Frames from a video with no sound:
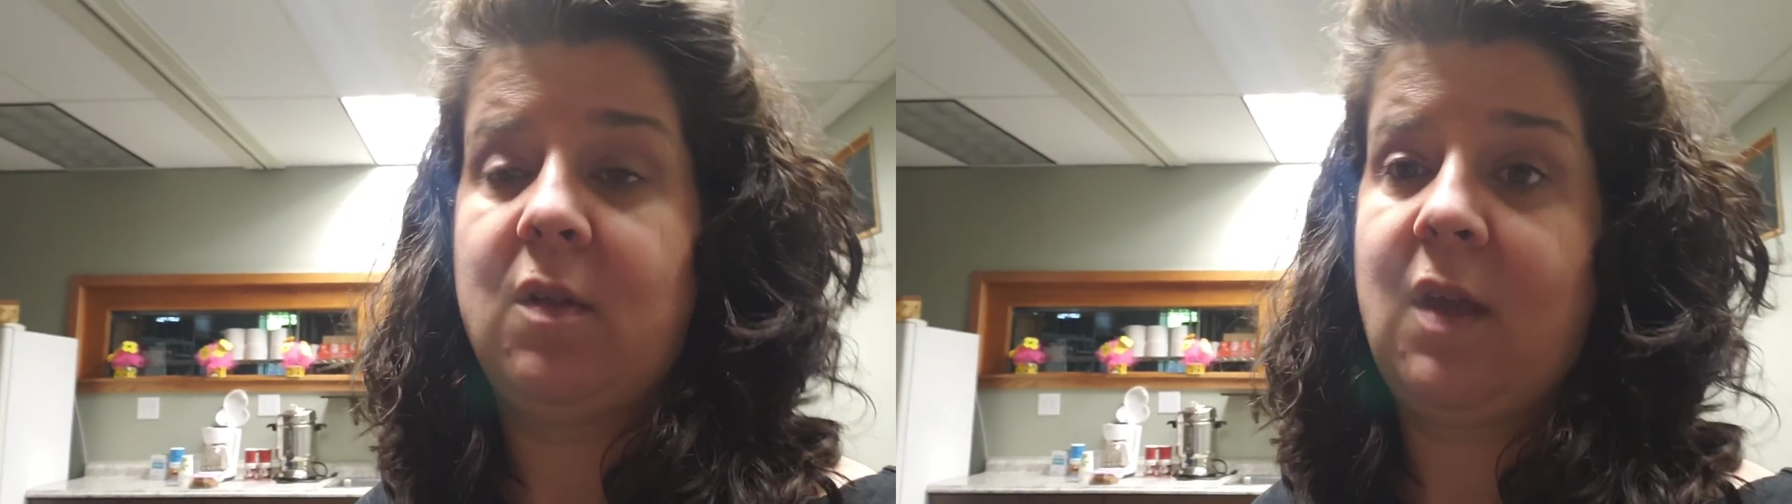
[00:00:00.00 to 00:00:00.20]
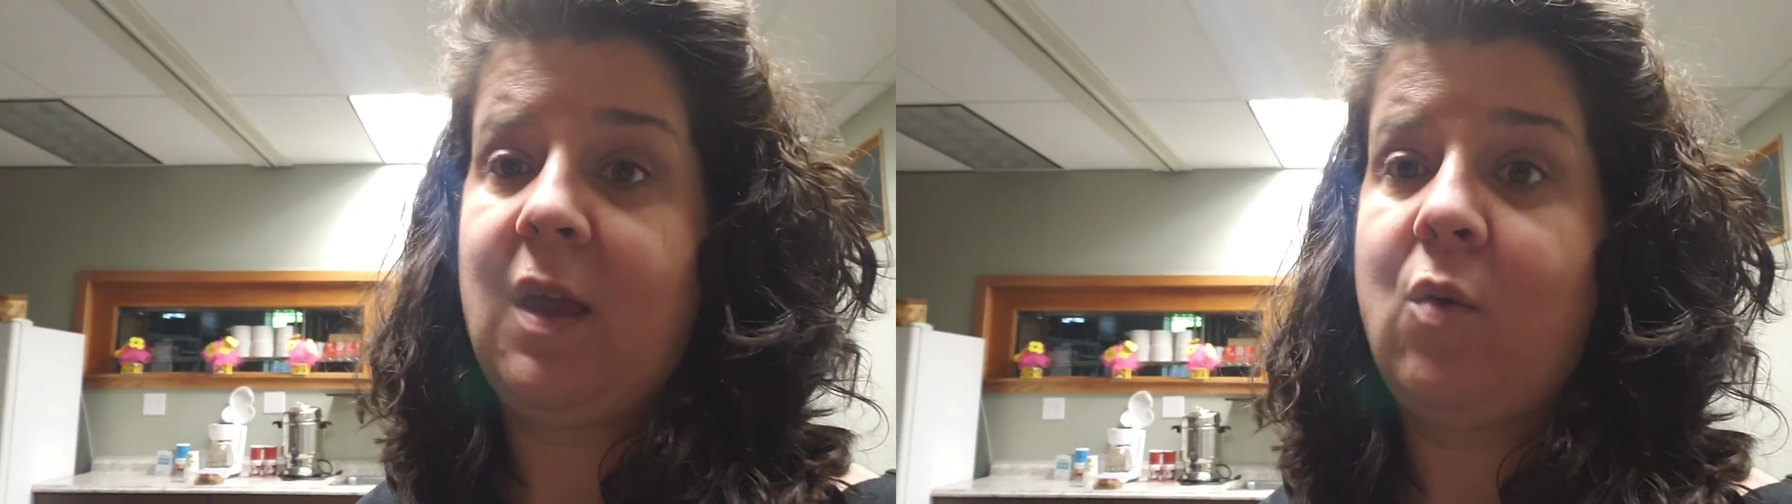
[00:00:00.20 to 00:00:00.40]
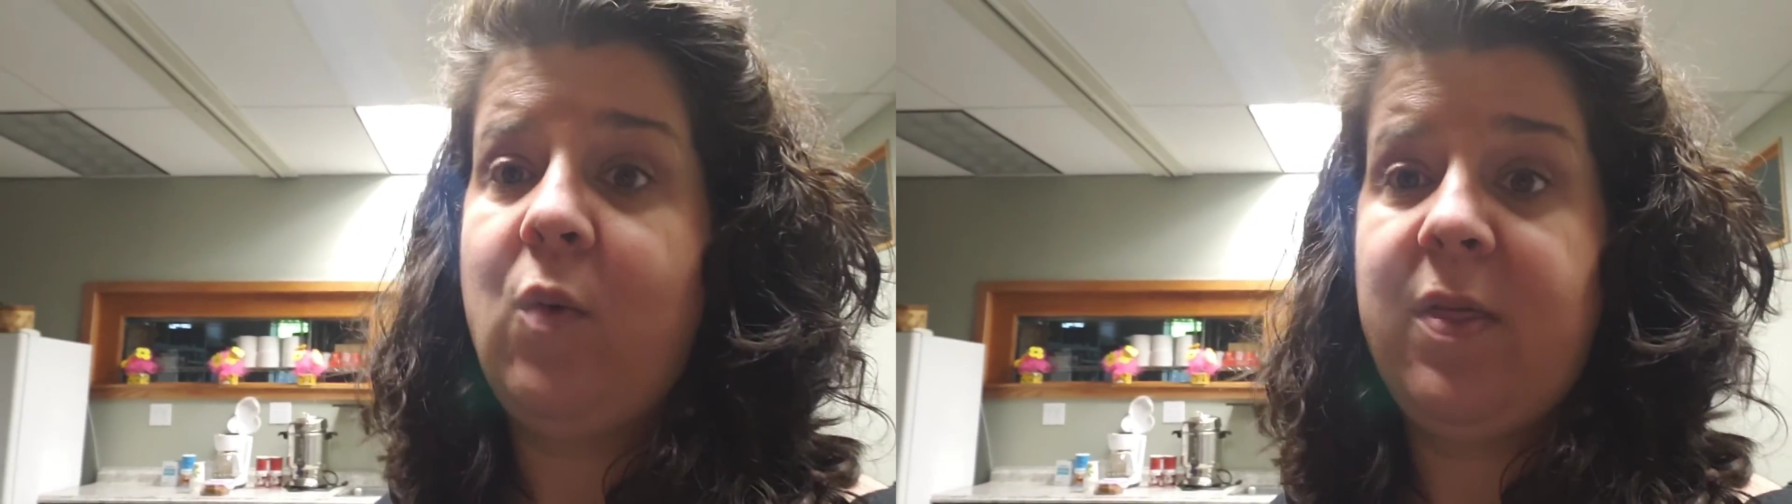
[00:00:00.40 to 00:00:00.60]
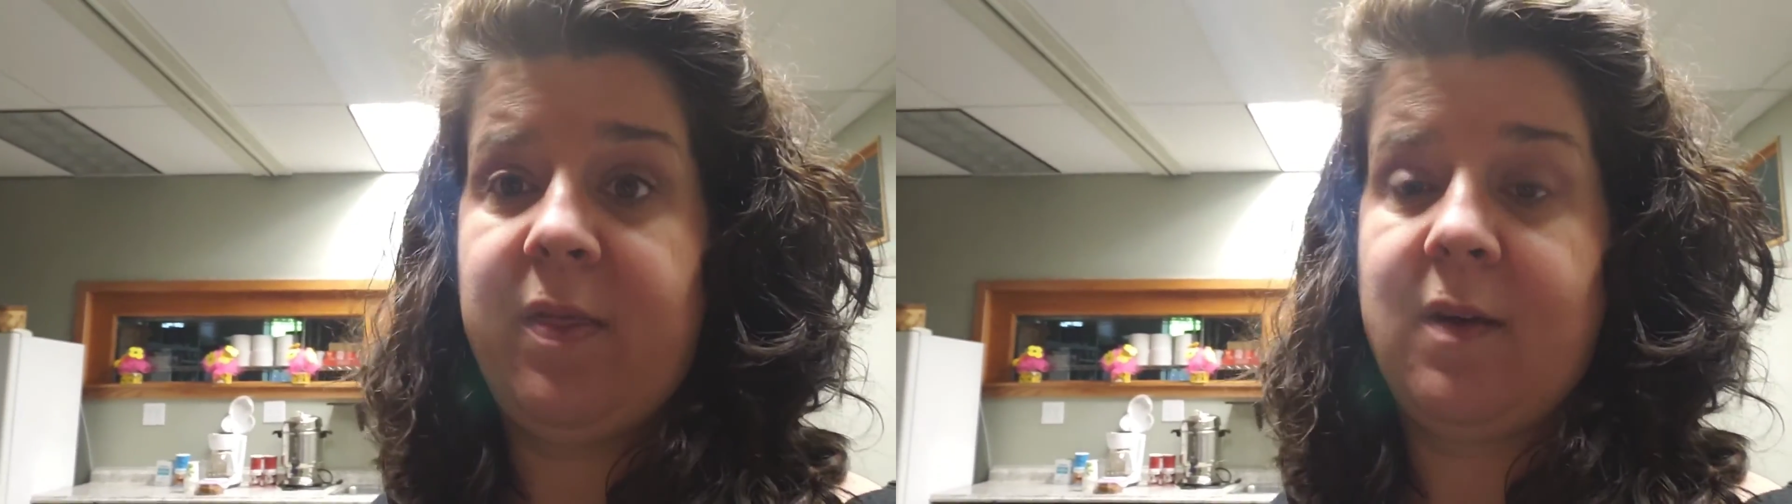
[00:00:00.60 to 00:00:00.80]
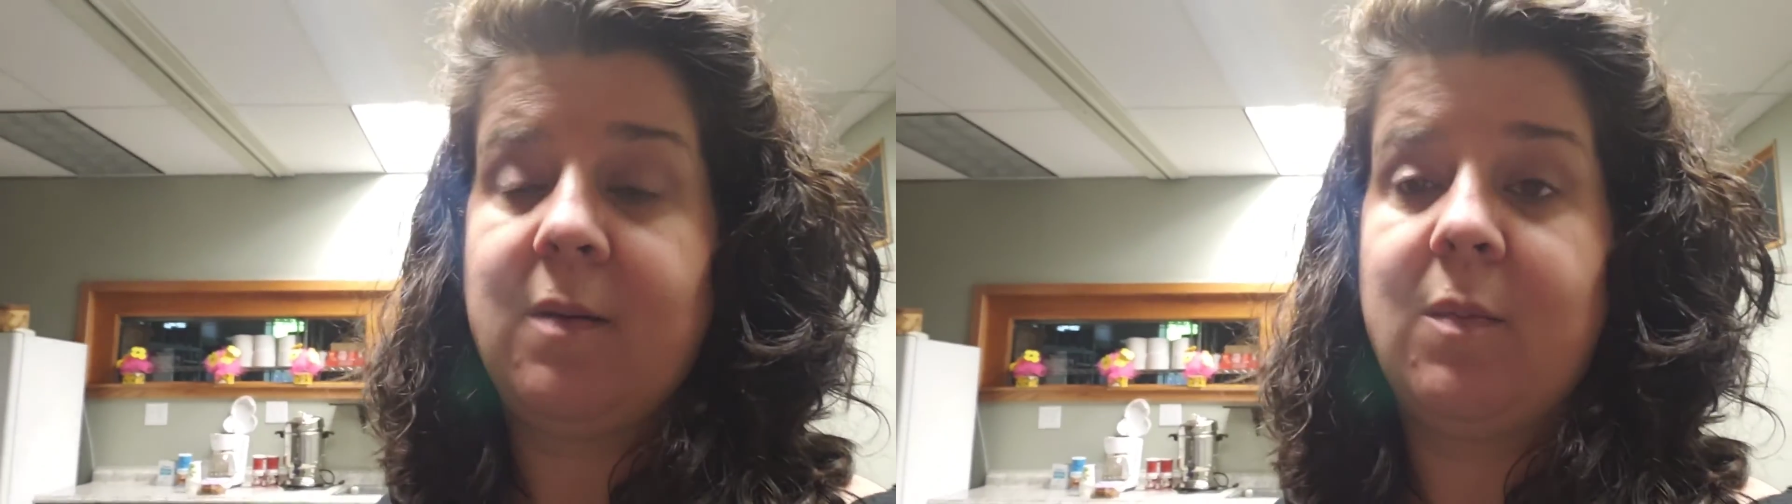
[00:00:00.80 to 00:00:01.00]
to take with
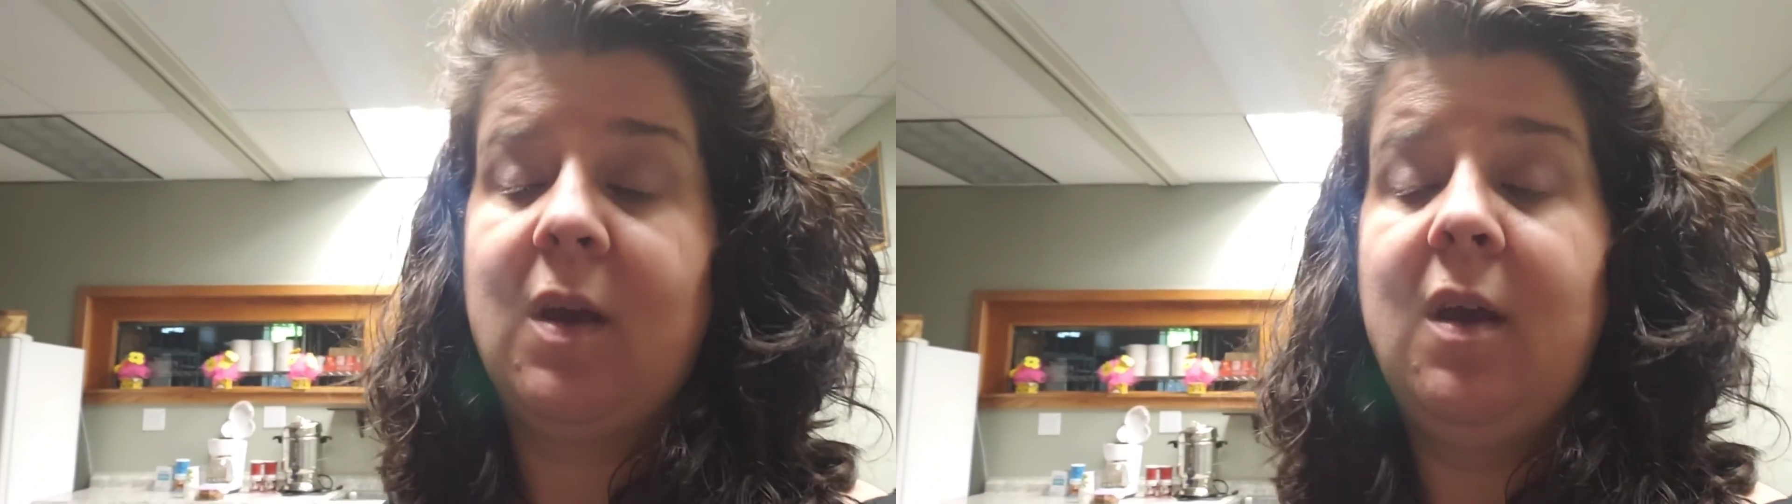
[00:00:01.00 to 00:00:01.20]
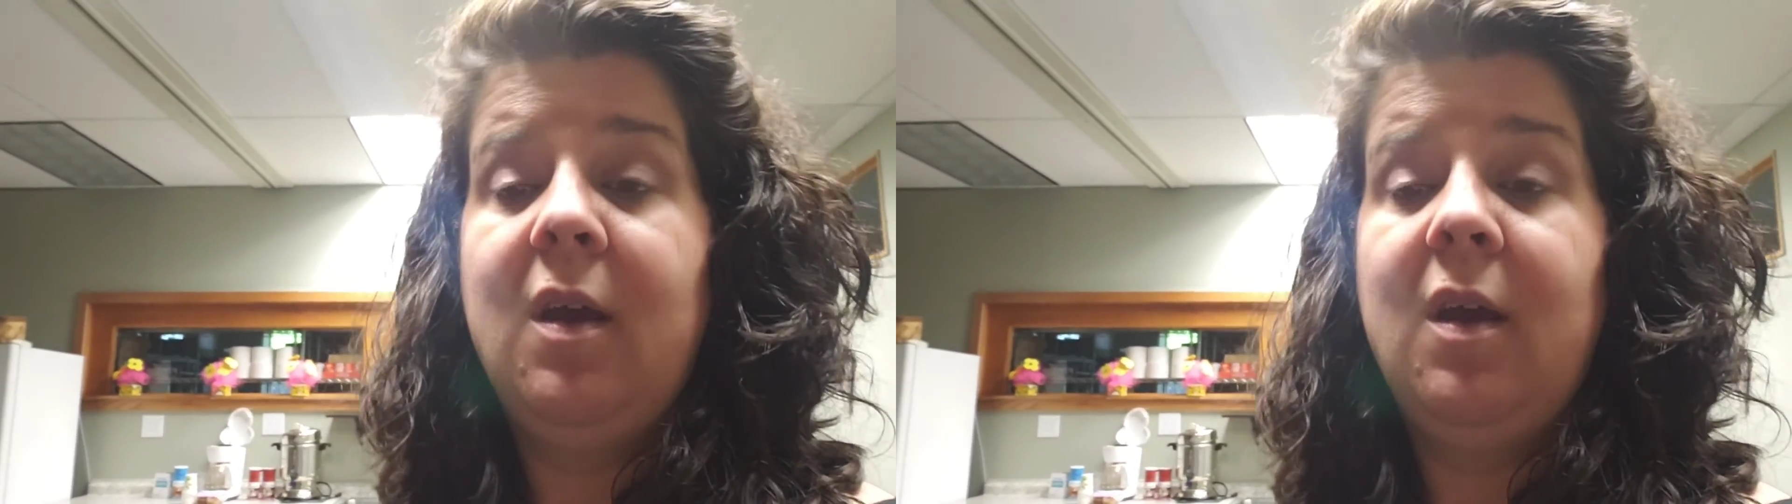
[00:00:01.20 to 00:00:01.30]
them